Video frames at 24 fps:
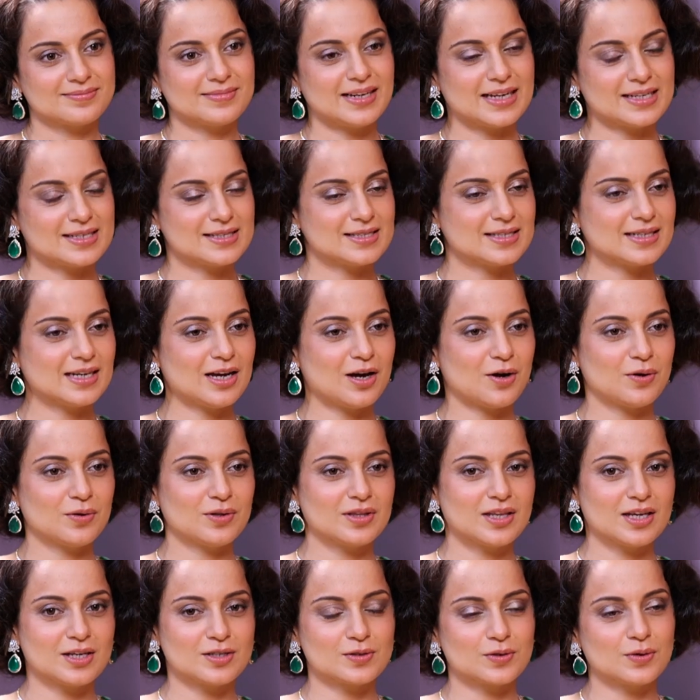Let's see how
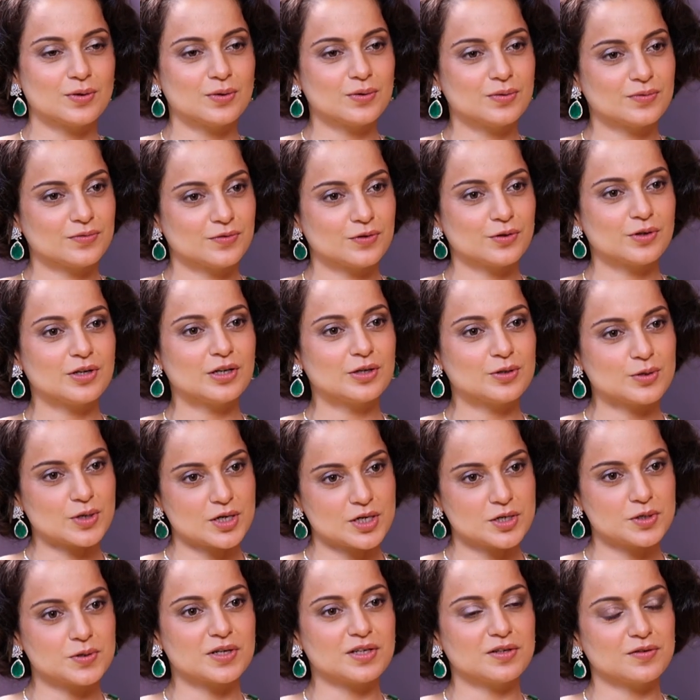things go in
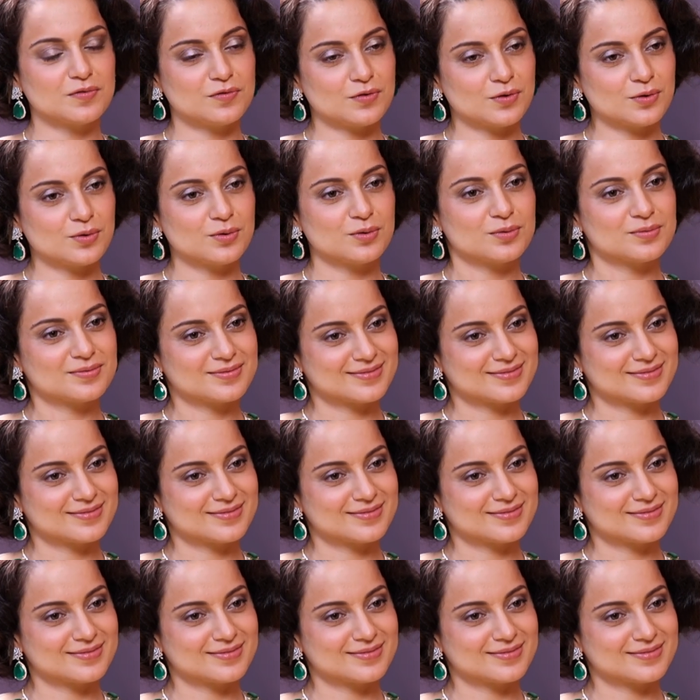2024.